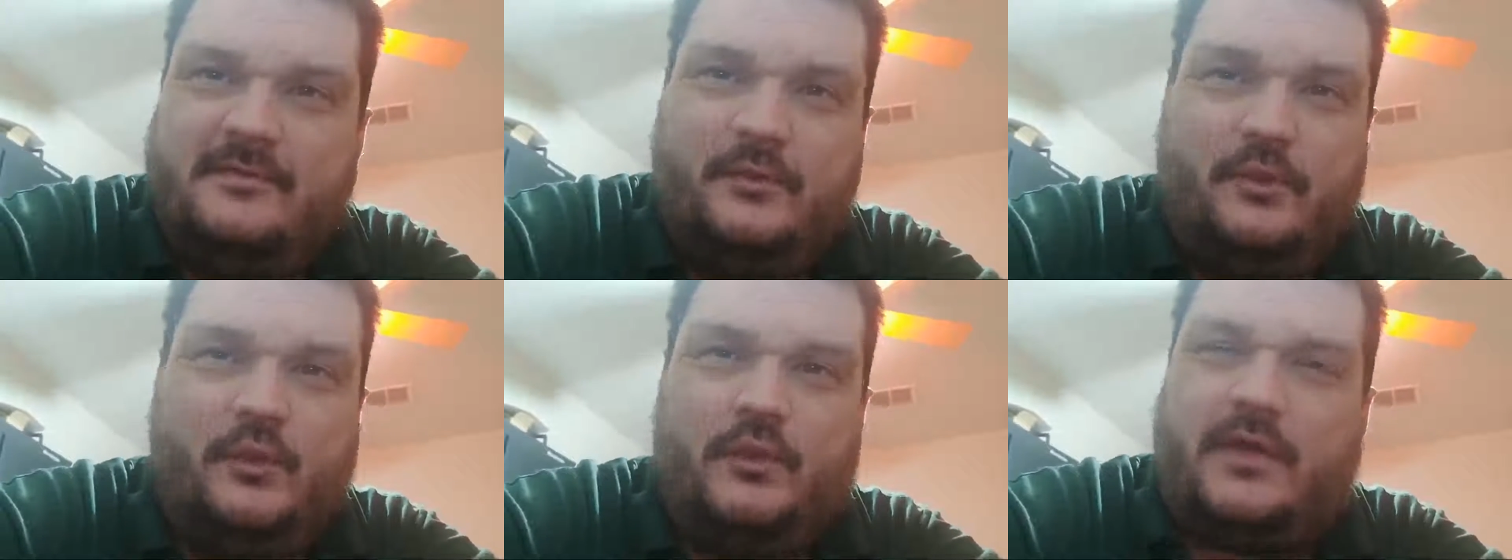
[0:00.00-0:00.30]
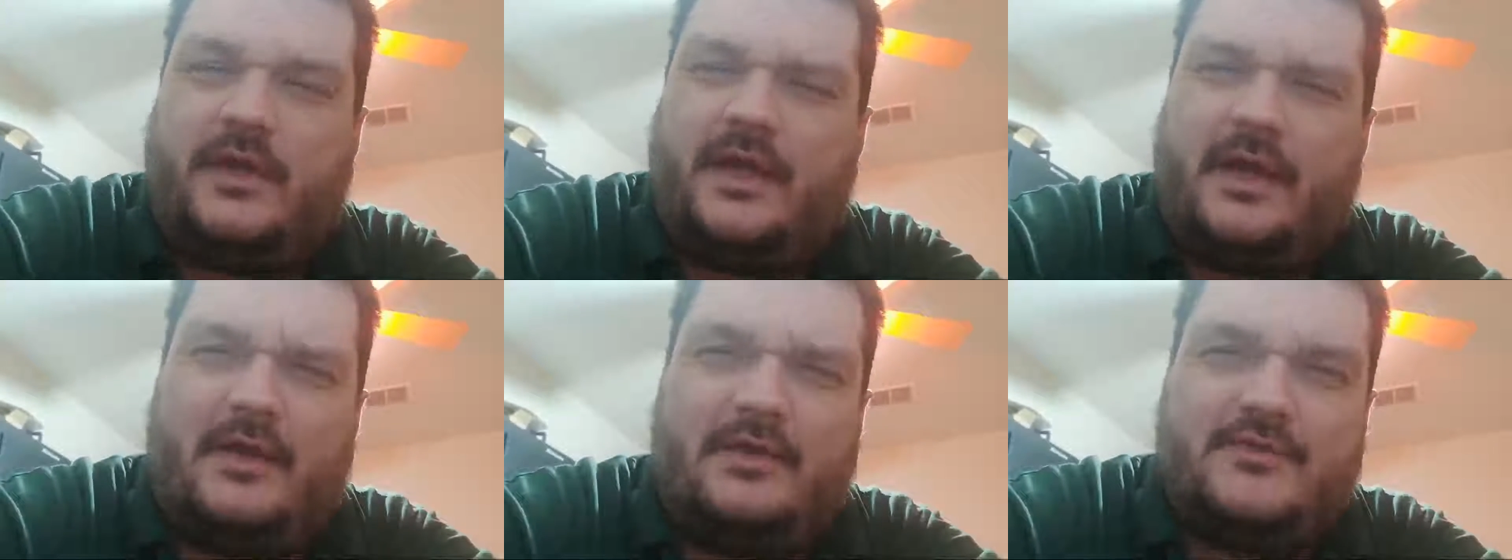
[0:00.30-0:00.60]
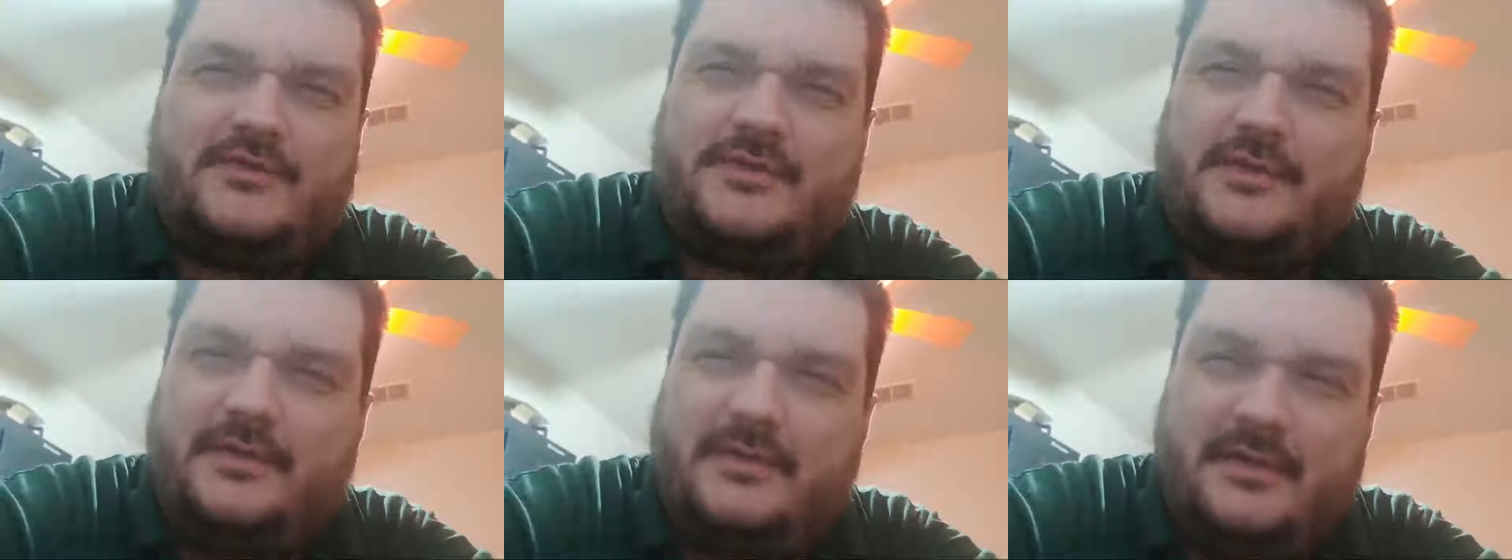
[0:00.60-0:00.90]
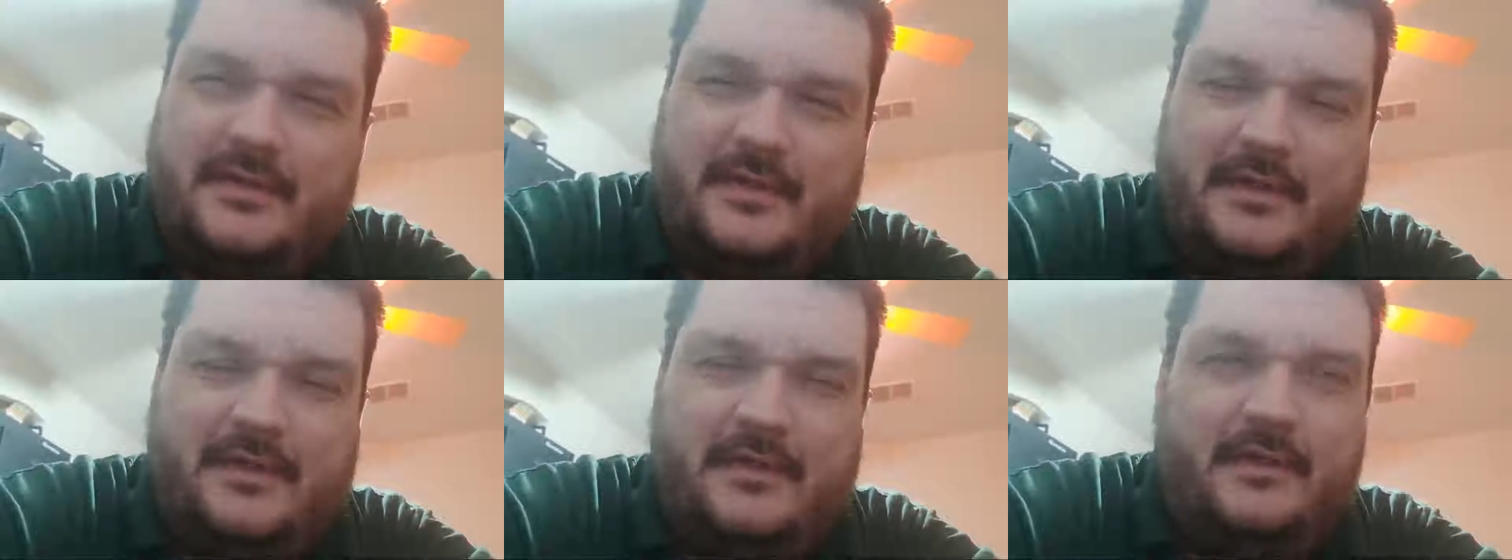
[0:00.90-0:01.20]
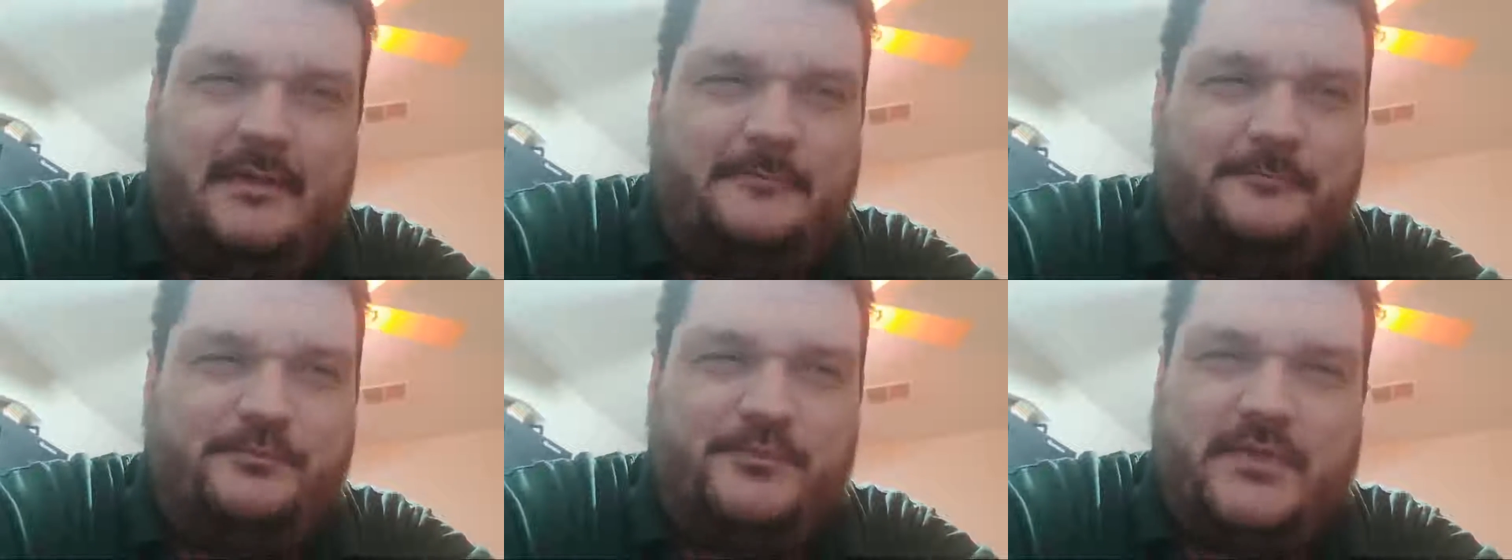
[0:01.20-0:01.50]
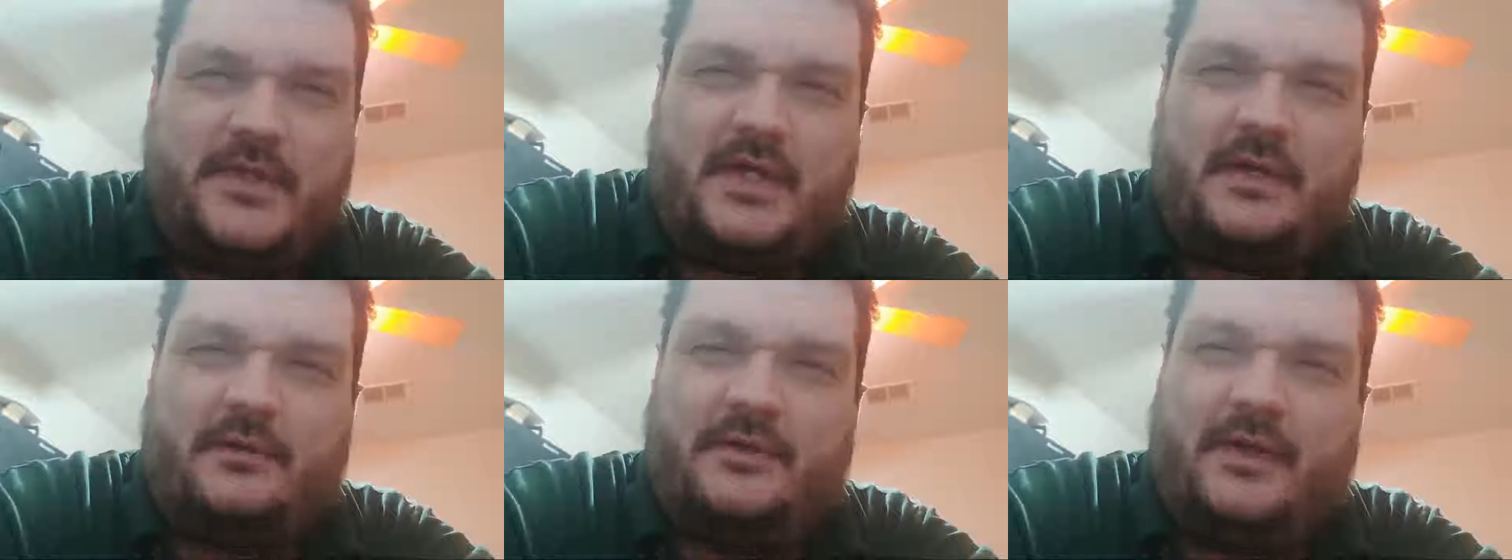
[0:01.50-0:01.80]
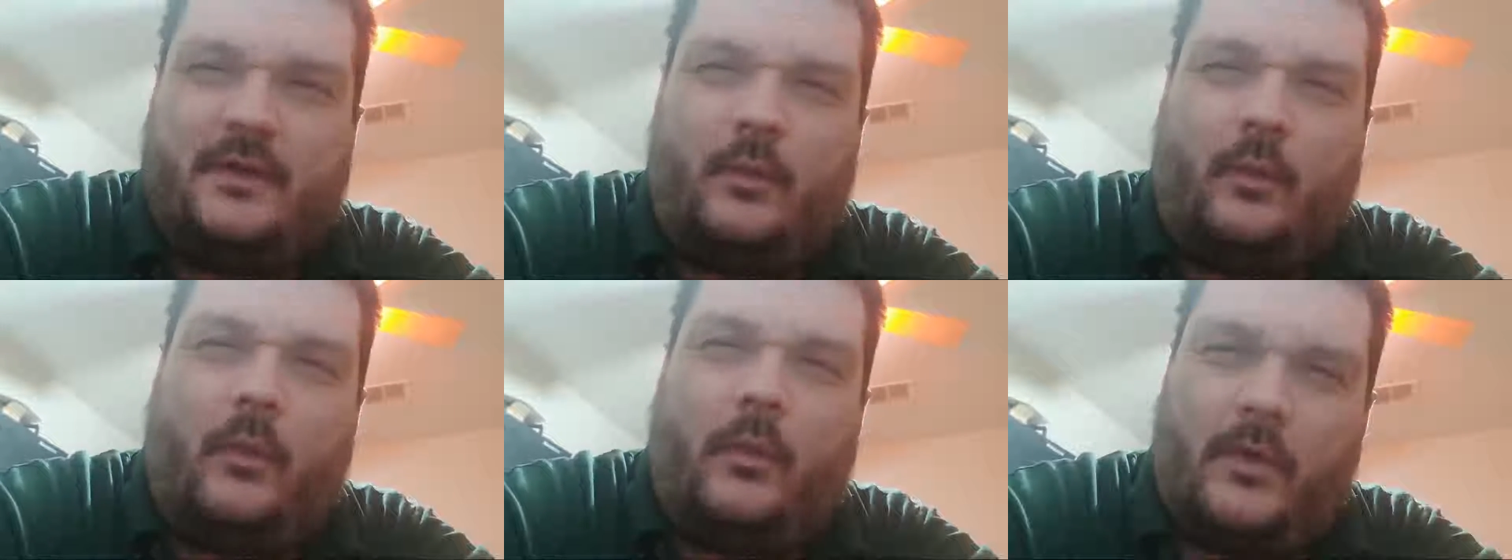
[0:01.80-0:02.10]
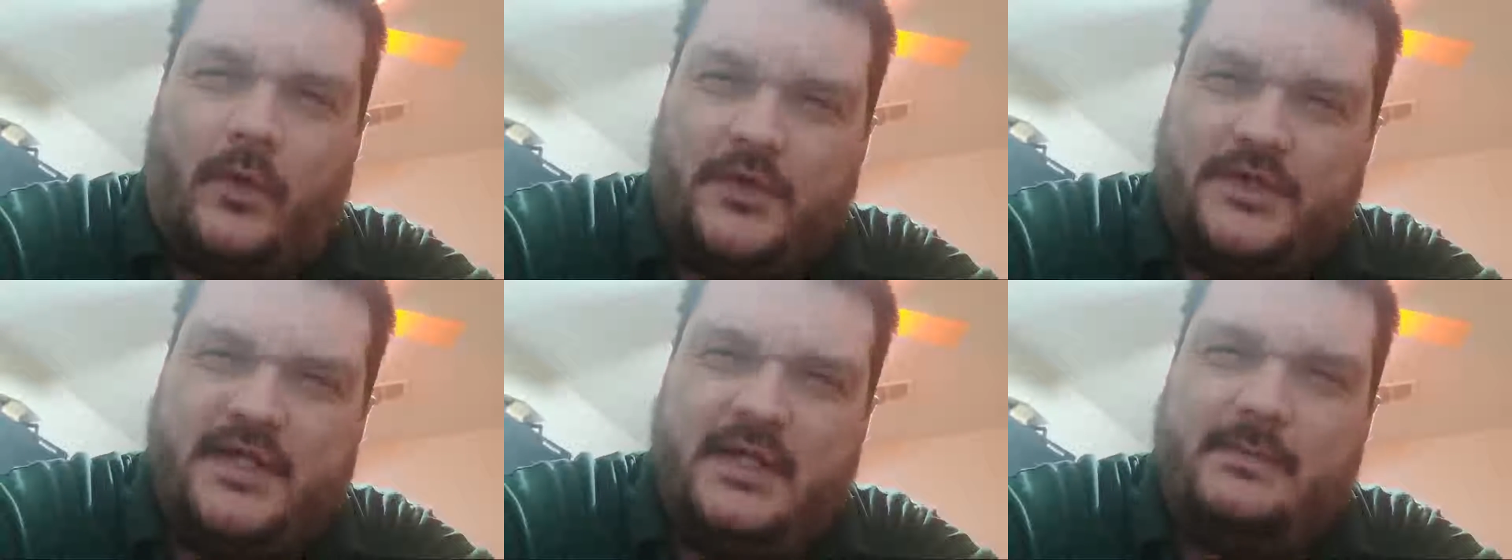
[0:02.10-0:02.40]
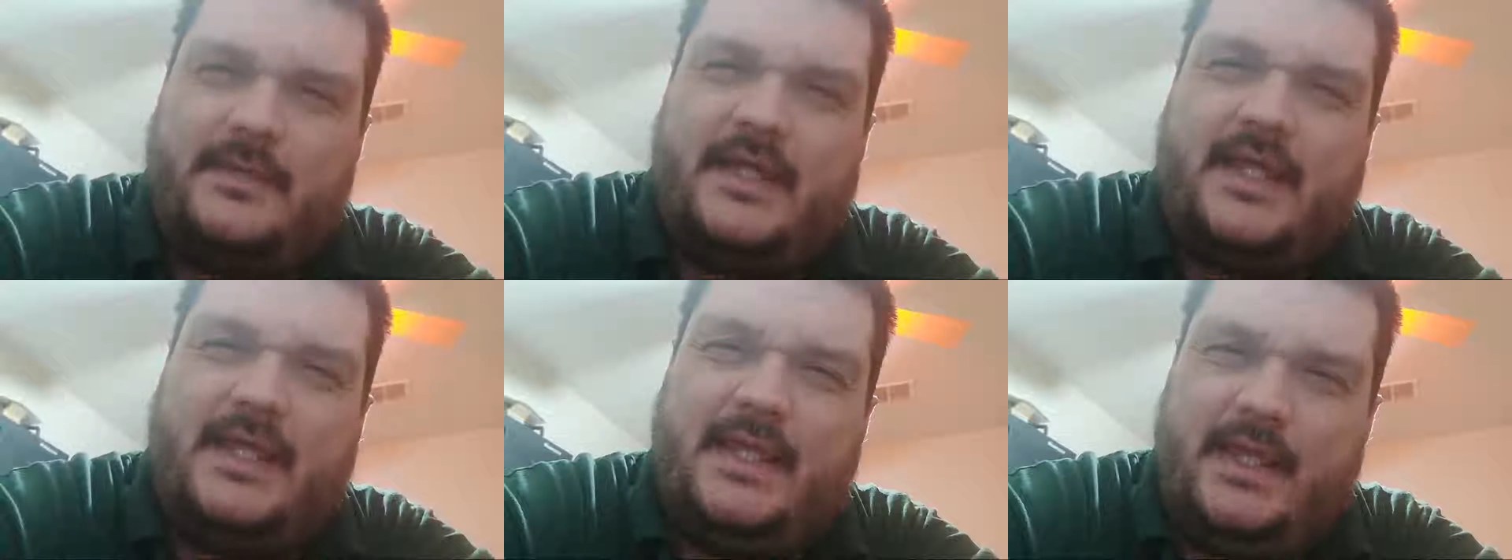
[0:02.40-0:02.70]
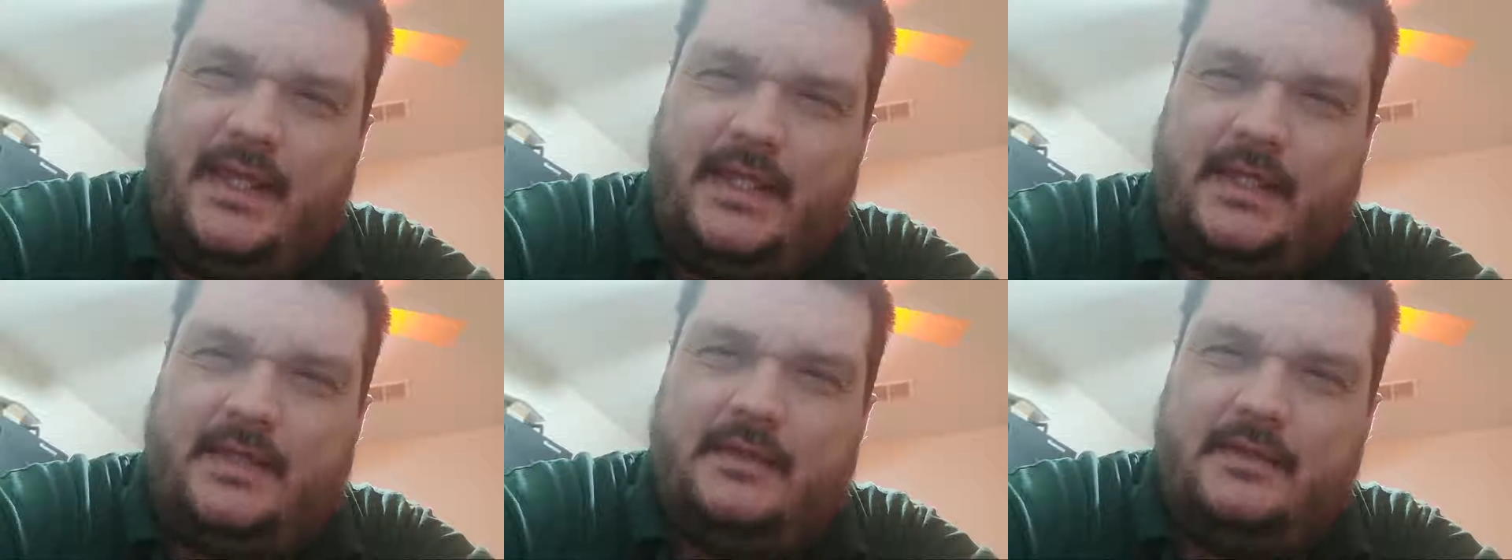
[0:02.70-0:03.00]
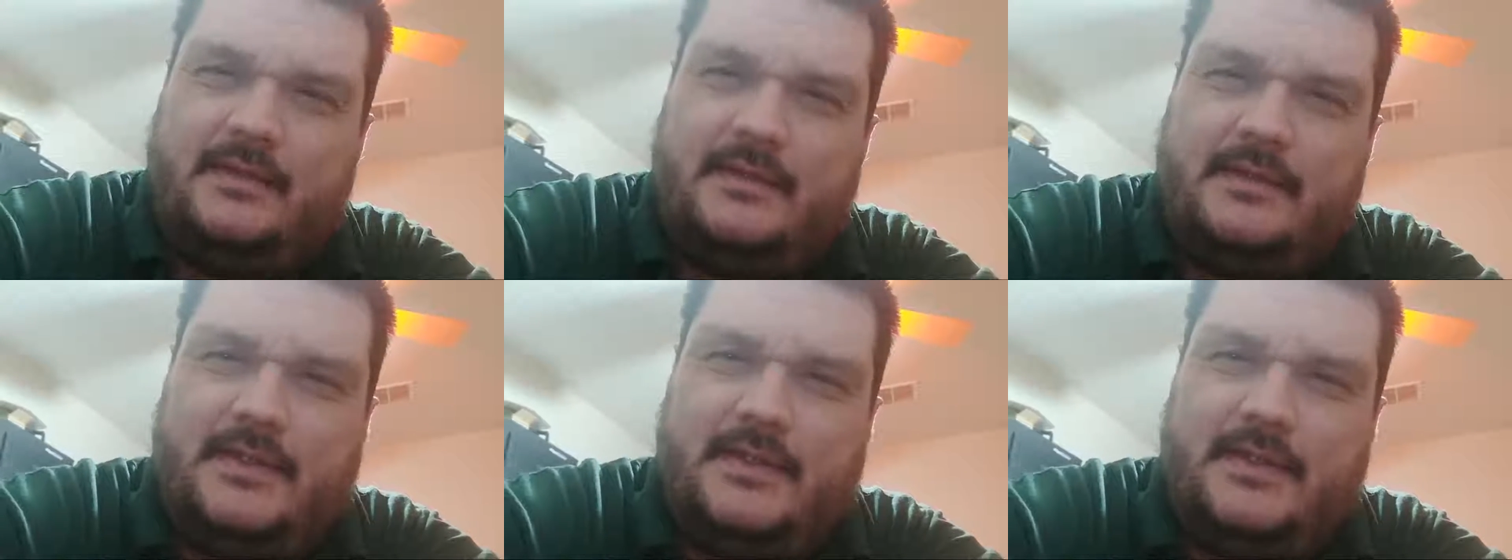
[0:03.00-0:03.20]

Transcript: who cares? I don't need a warranty. I'm a geek.